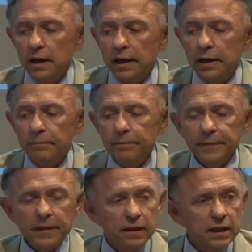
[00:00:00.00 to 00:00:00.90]
Um,
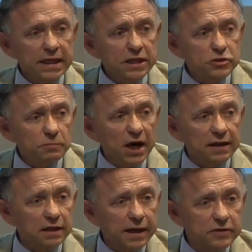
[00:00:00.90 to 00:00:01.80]
each
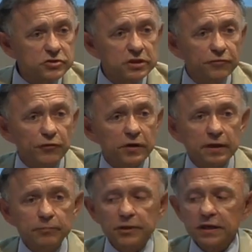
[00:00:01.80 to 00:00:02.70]
model has different
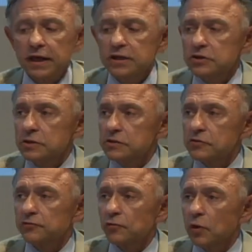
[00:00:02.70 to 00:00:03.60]

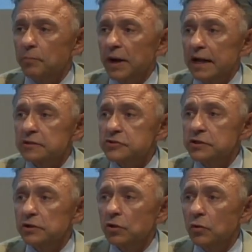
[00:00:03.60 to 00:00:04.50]
implications for
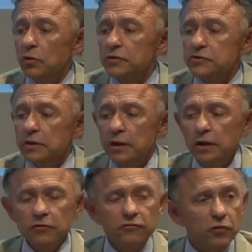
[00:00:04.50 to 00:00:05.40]
policy goals,
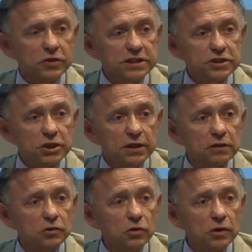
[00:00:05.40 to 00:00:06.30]
for teaching
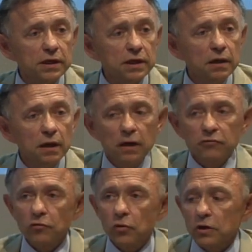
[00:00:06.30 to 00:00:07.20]
and learning,
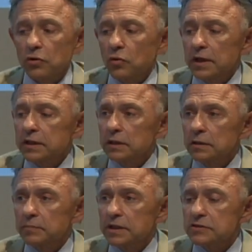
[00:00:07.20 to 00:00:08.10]
for
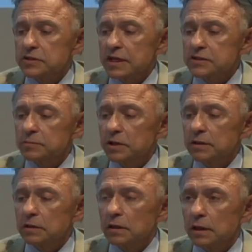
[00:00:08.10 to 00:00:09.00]
curriculum and
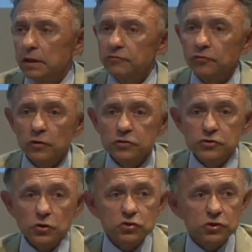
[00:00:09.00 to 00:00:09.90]
assessment, uh, for
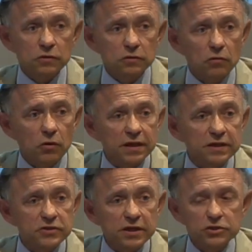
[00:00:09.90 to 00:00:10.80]
social
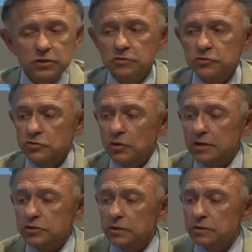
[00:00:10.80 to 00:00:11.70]
organization
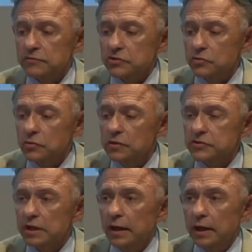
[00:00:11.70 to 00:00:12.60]
structure of
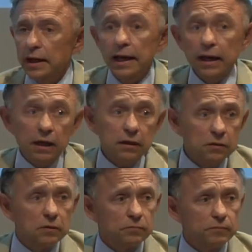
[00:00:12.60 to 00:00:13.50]
schools, and